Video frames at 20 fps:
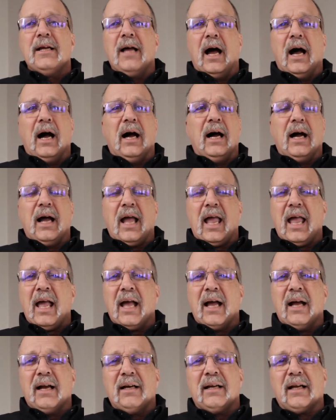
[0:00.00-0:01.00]

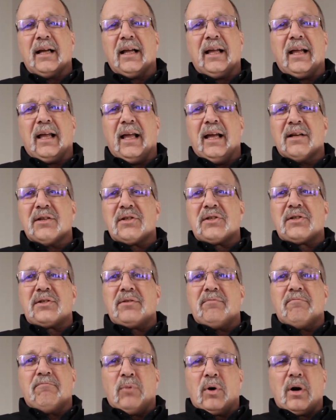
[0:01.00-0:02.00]
And
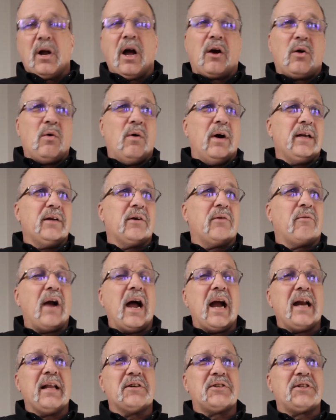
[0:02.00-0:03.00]
we're not quite in the
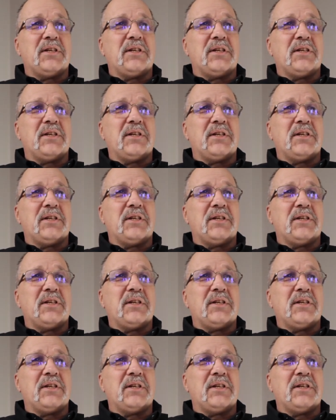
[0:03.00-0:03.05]
riding